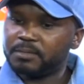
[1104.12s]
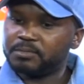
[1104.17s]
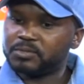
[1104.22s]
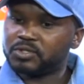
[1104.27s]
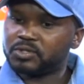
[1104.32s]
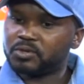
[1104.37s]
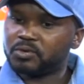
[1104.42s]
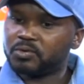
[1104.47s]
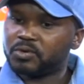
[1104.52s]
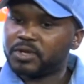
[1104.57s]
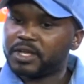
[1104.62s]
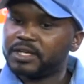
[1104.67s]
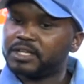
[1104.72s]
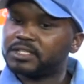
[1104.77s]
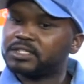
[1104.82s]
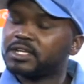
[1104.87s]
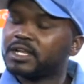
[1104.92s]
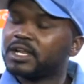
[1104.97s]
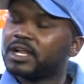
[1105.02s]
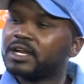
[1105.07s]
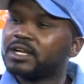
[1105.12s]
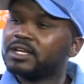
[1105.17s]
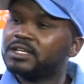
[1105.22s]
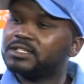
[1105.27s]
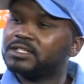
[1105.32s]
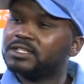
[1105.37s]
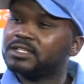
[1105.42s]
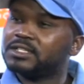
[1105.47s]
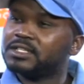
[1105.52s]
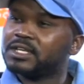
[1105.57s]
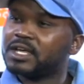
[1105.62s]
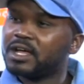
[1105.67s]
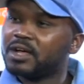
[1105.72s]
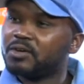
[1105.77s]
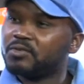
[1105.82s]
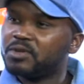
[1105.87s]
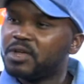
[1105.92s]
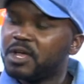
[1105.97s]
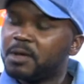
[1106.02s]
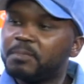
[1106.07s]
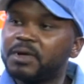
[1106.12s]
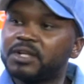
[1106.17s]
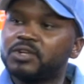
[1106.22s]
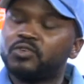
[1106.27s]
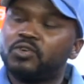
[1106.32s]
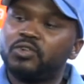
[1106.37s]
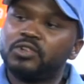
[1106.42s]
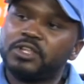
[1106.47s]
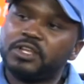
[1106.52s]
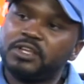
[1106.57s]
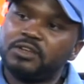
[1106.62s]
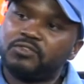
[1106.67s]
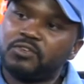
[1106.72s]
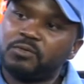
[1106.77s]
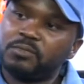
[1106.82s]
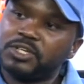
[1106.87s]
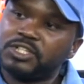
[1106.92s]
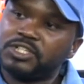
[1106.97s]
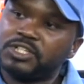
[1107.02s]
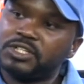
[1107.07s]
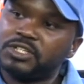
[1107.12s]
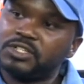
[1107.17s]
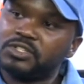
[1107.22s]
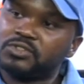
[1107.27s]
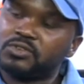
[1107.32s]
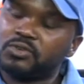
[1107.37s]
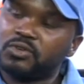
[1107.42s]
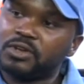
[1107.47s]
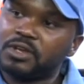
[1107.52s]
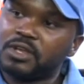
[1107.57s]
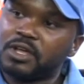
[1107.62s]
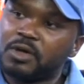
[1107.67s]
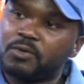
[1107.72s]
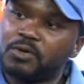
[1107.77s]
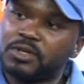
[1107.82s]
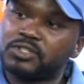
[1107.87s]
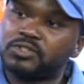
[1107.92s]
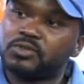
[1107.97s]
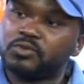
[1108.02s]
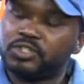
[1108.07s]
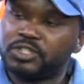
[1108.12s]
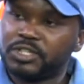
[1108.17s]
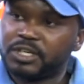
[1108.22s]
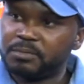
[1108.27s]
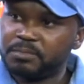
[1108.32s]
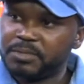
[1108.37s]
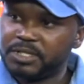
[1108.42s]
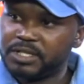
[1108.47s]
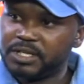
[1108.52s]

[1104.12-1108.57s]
So KNext Gallery is in town, but all the information is on our social media